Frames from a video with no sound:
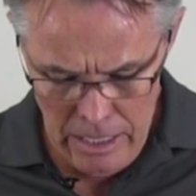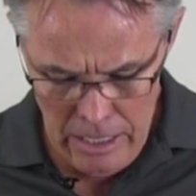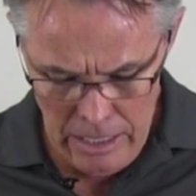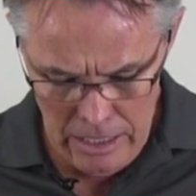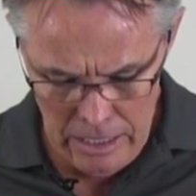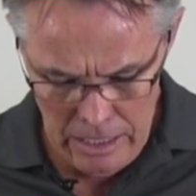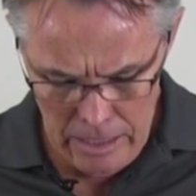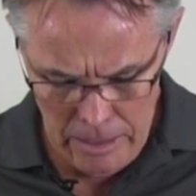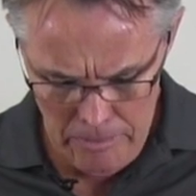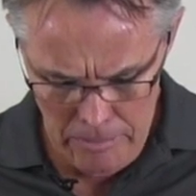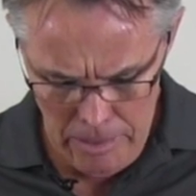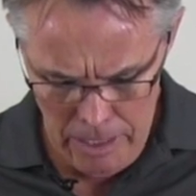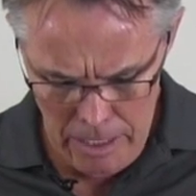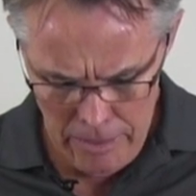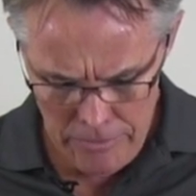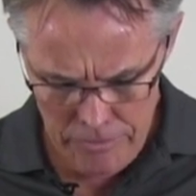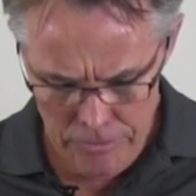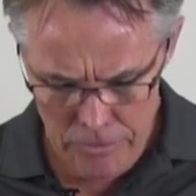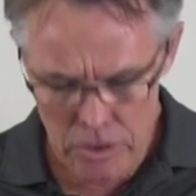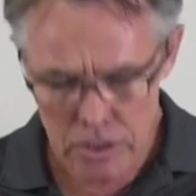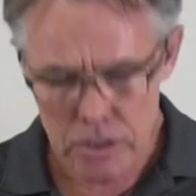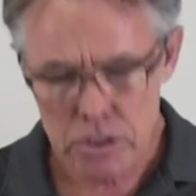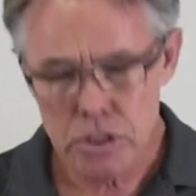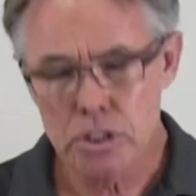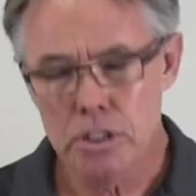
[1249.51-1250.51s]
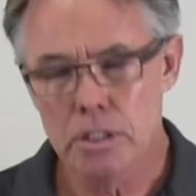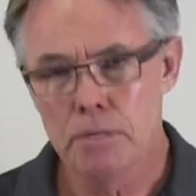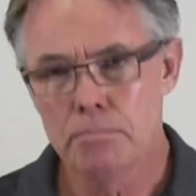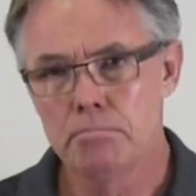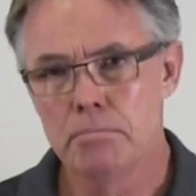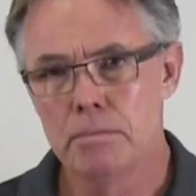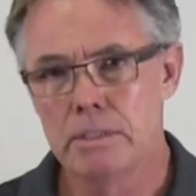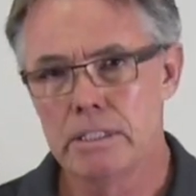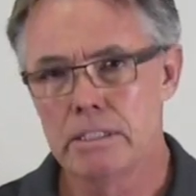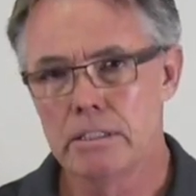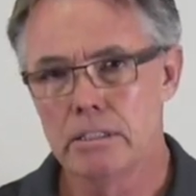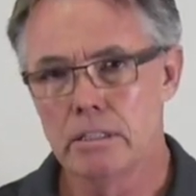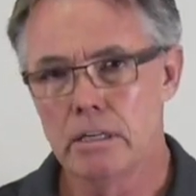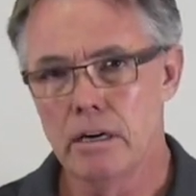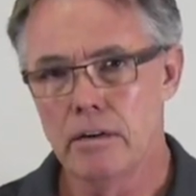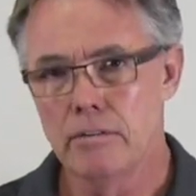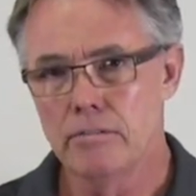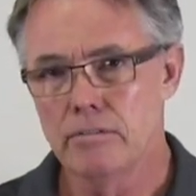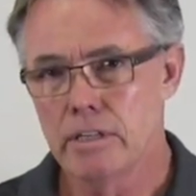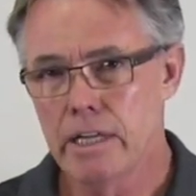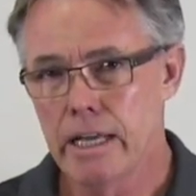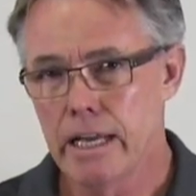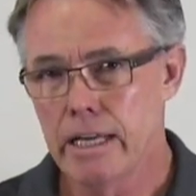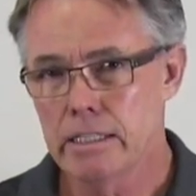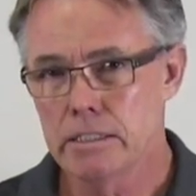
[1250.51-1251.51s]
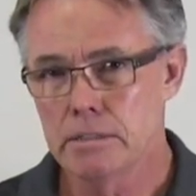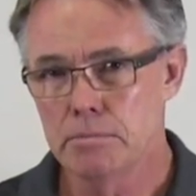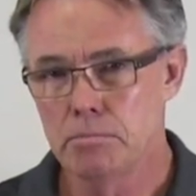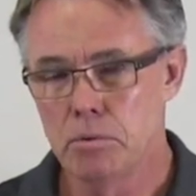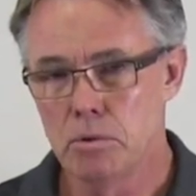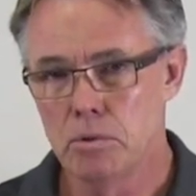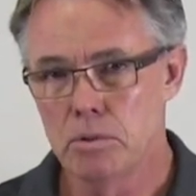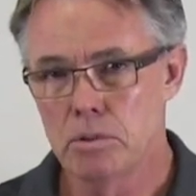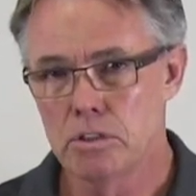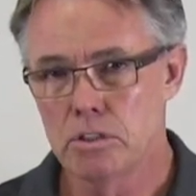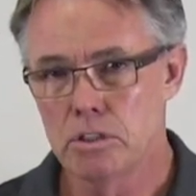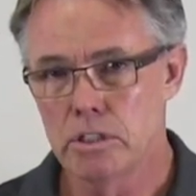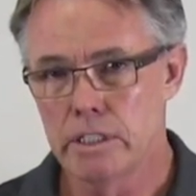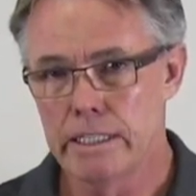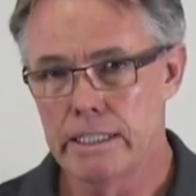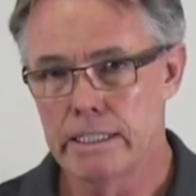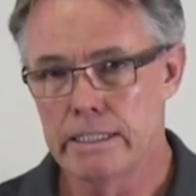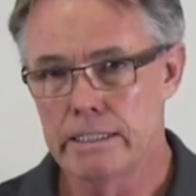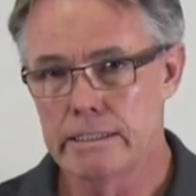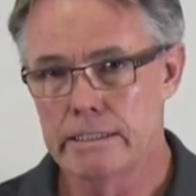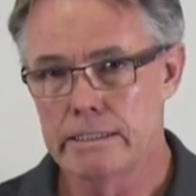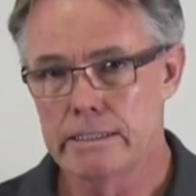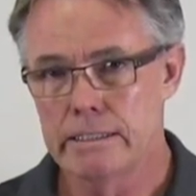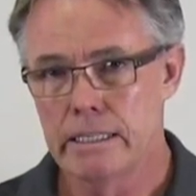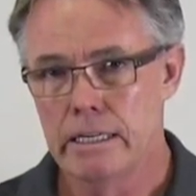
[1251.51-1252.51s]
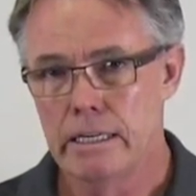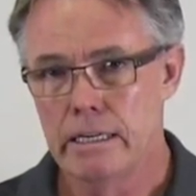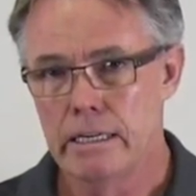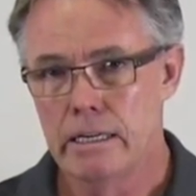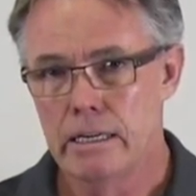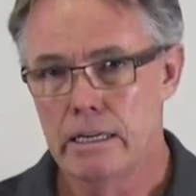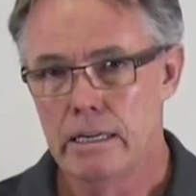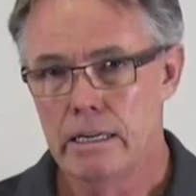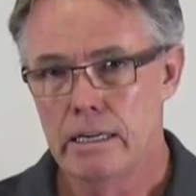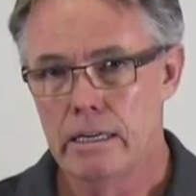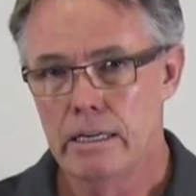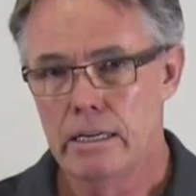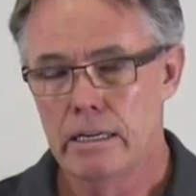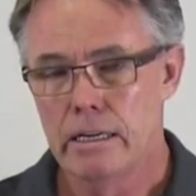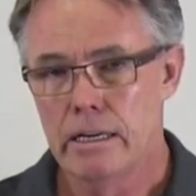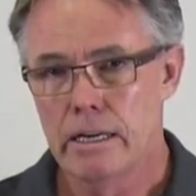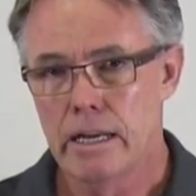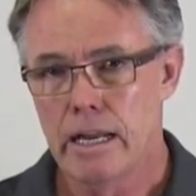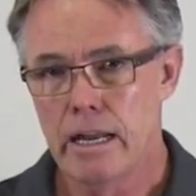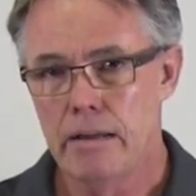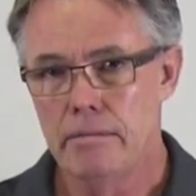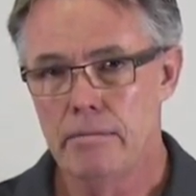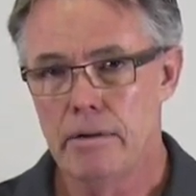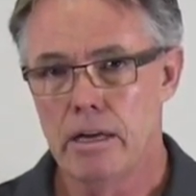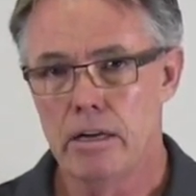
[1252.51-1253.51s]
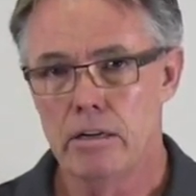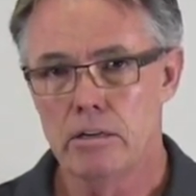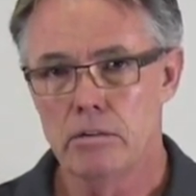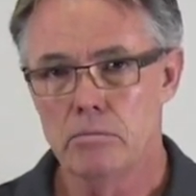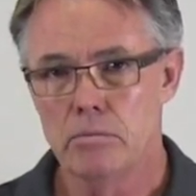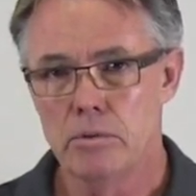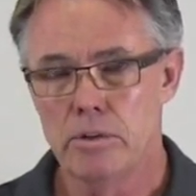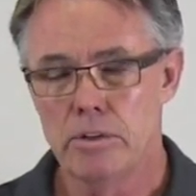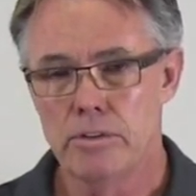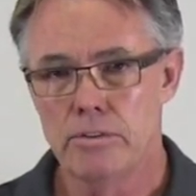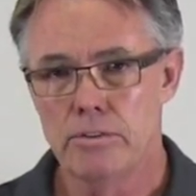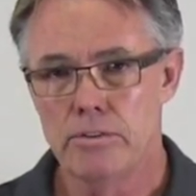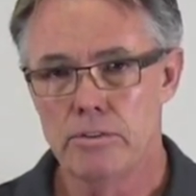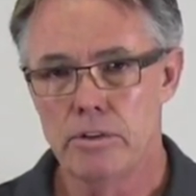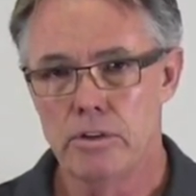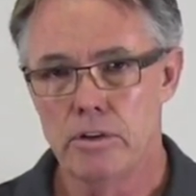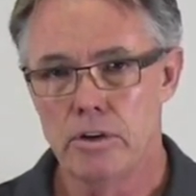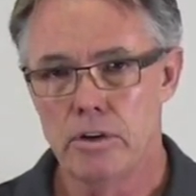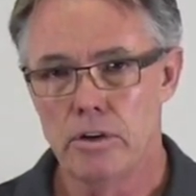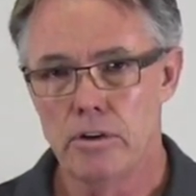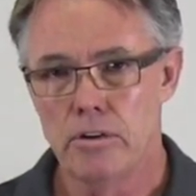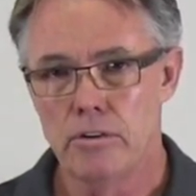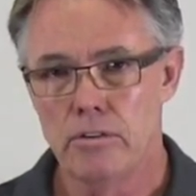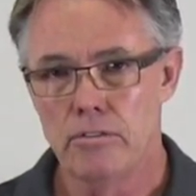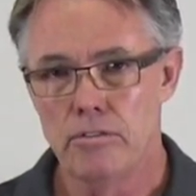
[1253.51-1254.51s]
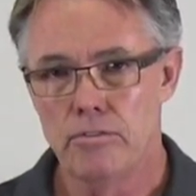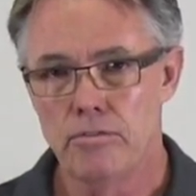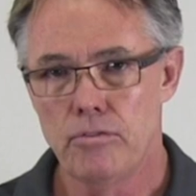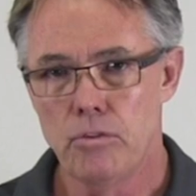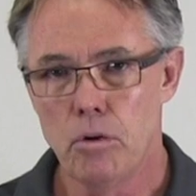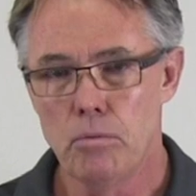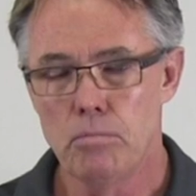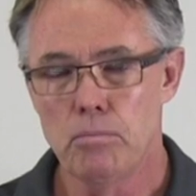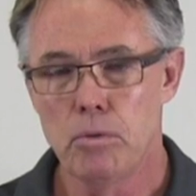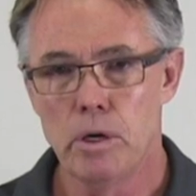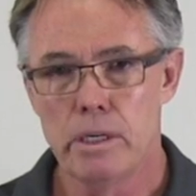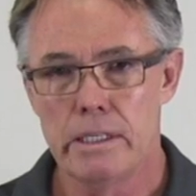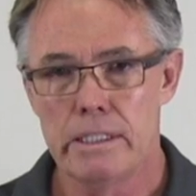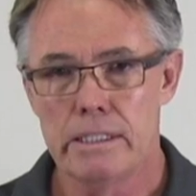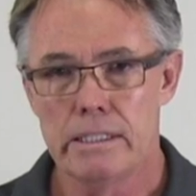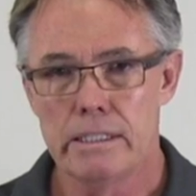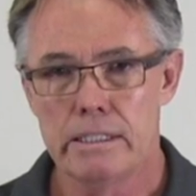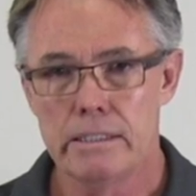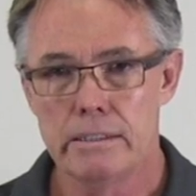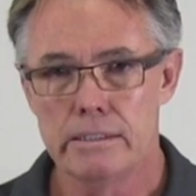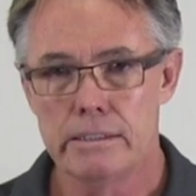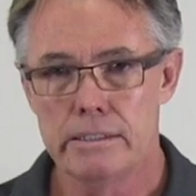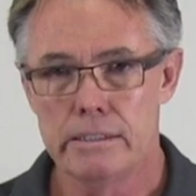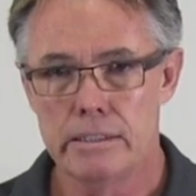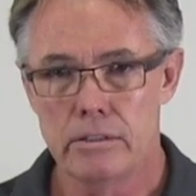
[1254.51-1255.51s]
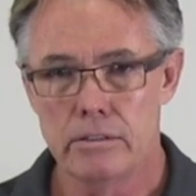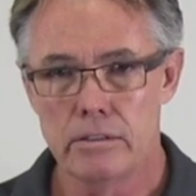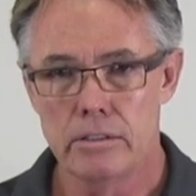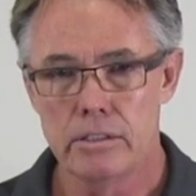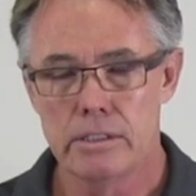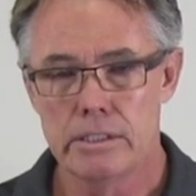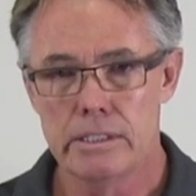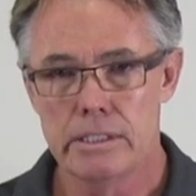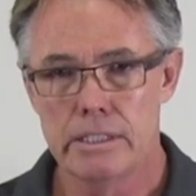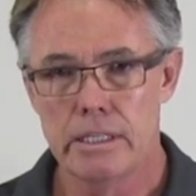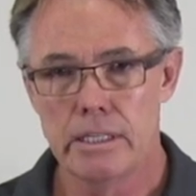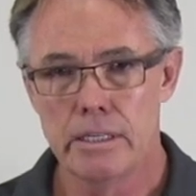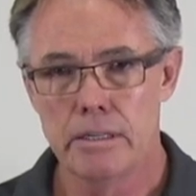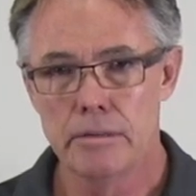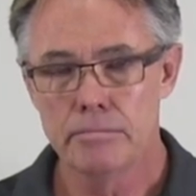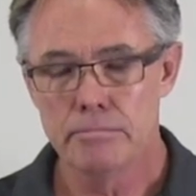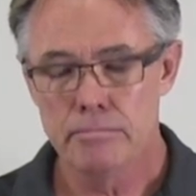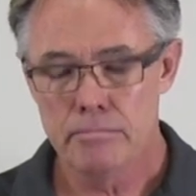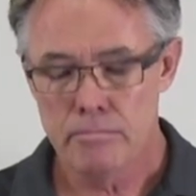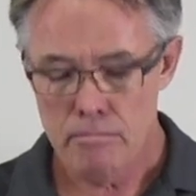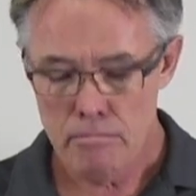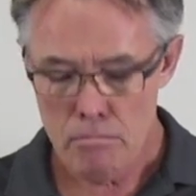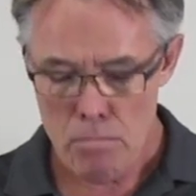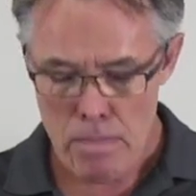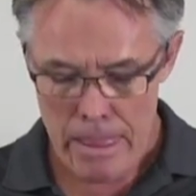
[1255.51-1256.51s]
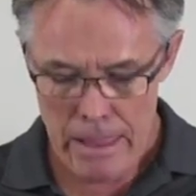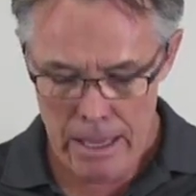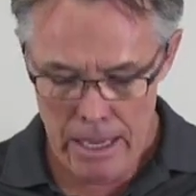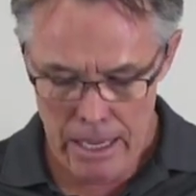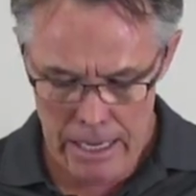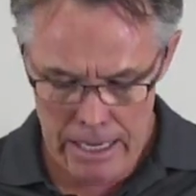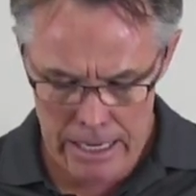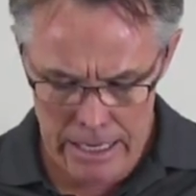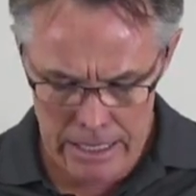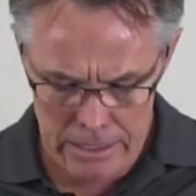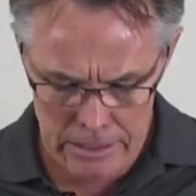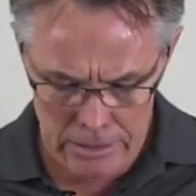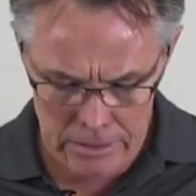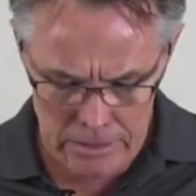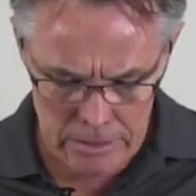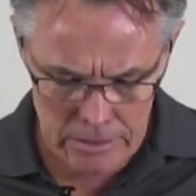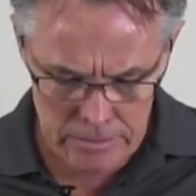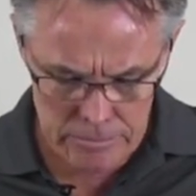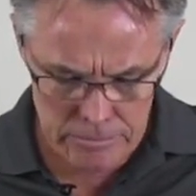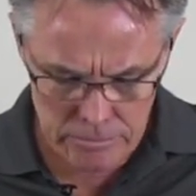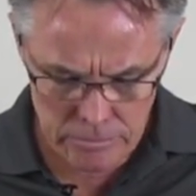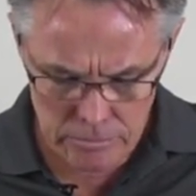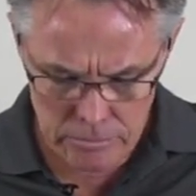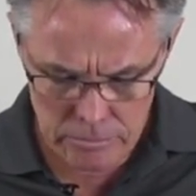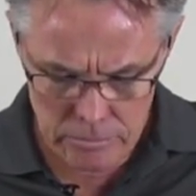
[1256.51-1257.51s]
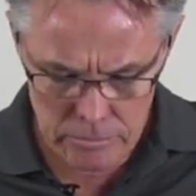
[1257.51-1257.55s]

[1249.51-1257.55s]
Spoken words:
Our first shipment of tack sport triggers came out with the 4.0 SEAR, and